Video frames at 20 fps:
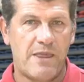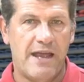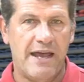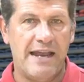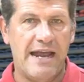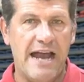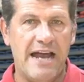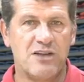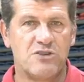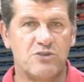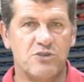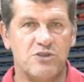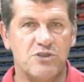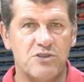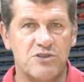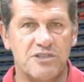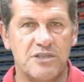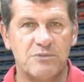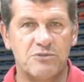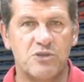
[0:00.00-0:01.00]
and I
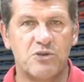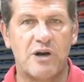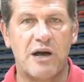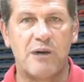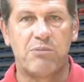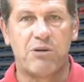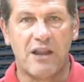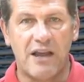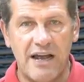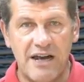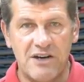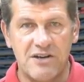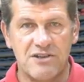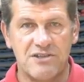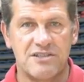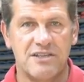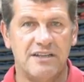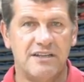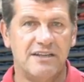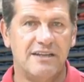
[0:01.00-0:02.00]
introduce him to our
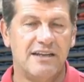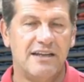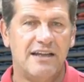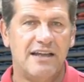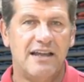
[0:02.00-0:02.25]
players and